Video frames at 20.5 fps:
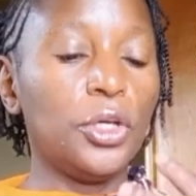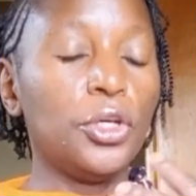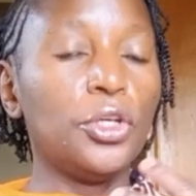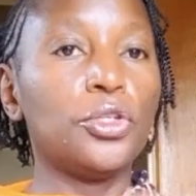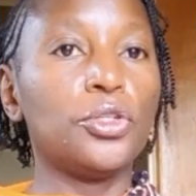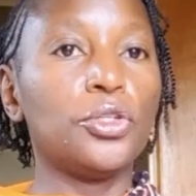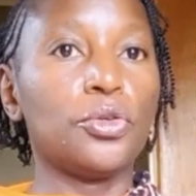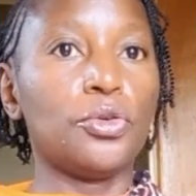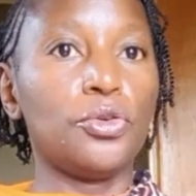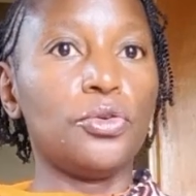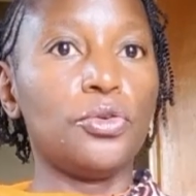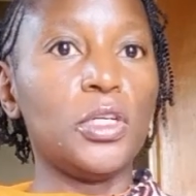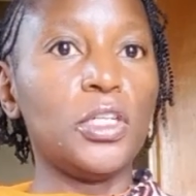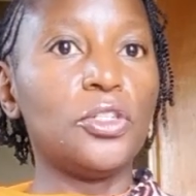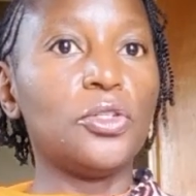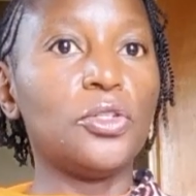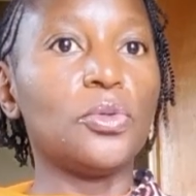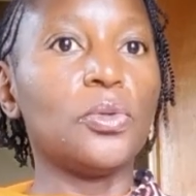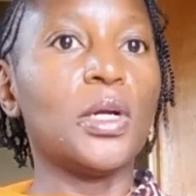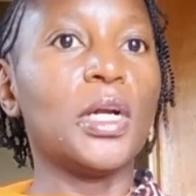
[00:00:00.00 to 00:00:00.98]
so you need
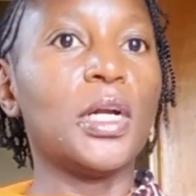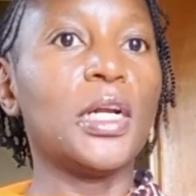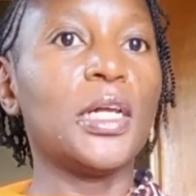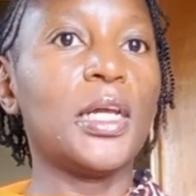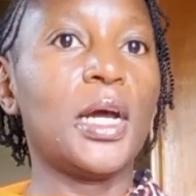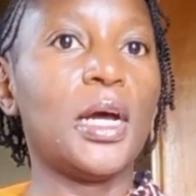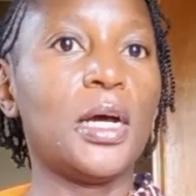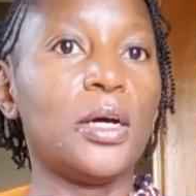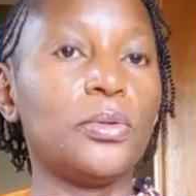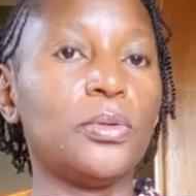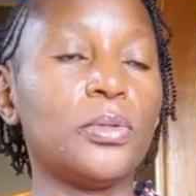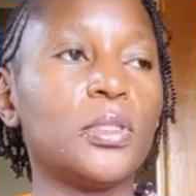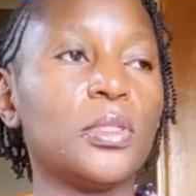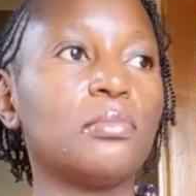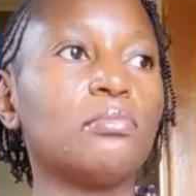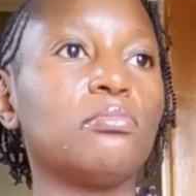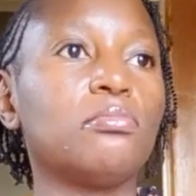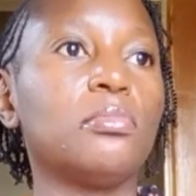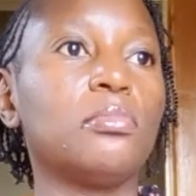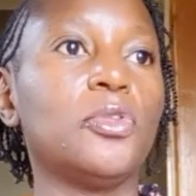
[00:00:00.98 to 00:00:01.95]
to clear out
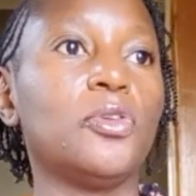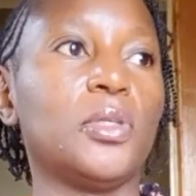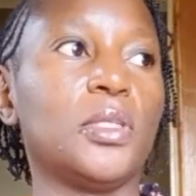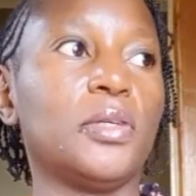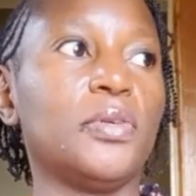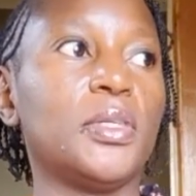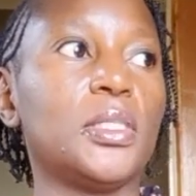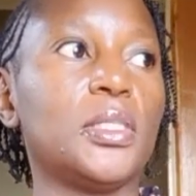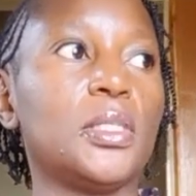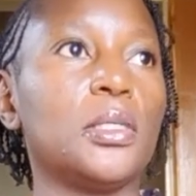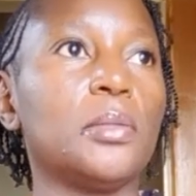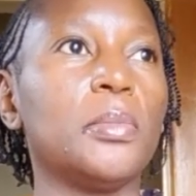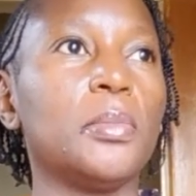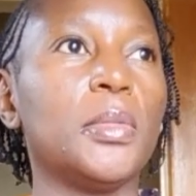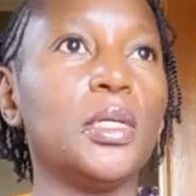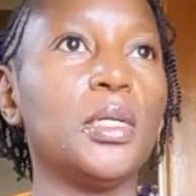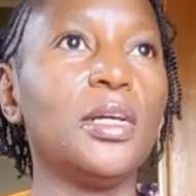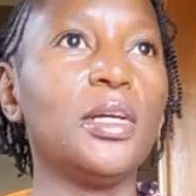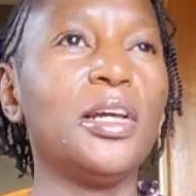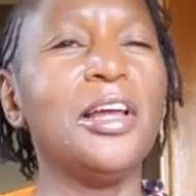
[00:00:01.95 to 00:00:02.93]
whatever is
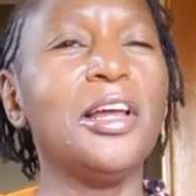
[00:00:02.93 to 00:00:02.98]
remaining.